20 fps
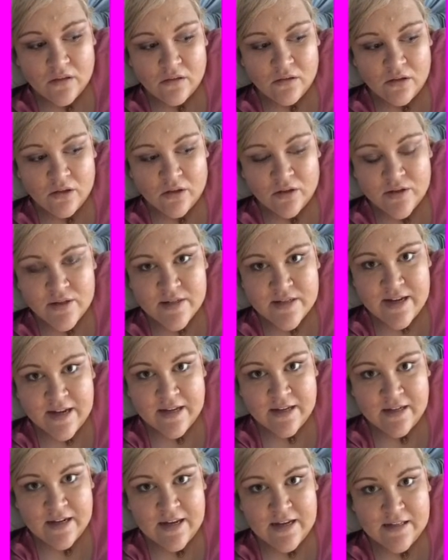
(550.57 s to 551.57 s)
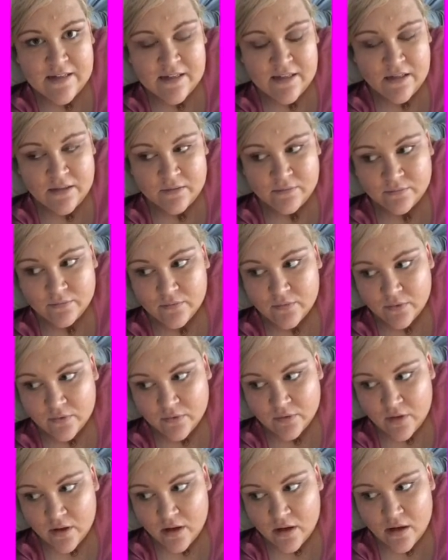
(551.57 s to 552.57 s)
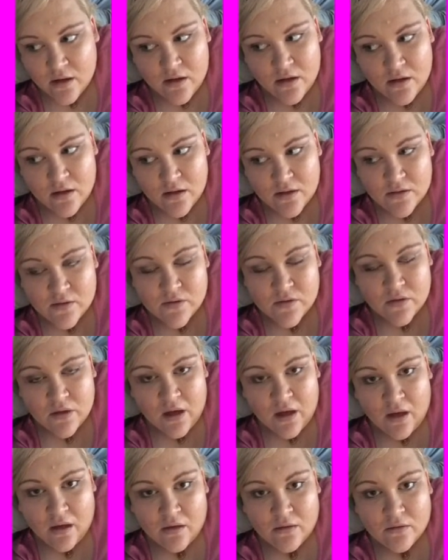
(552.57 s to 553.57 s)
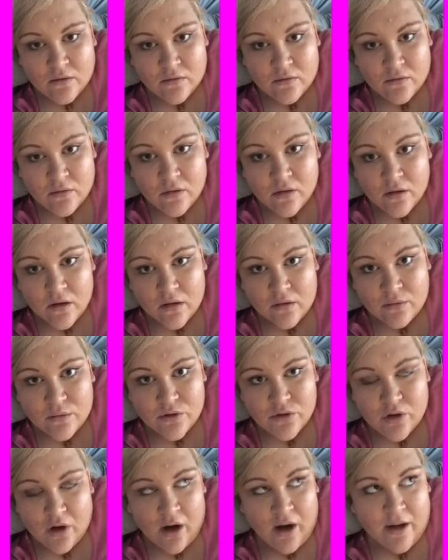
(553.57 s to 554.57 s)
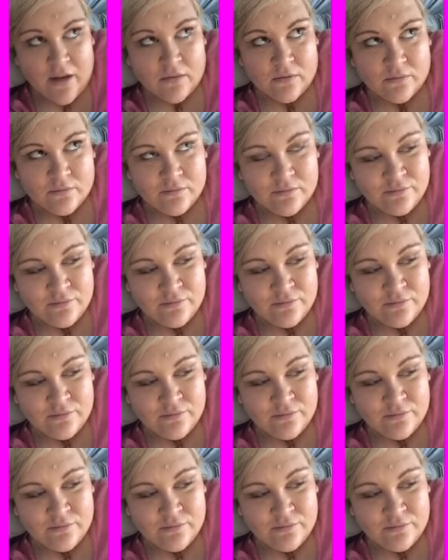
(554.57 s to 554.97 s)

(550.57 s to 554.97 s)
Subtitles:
you know, to take it easy. So yeah, I will try.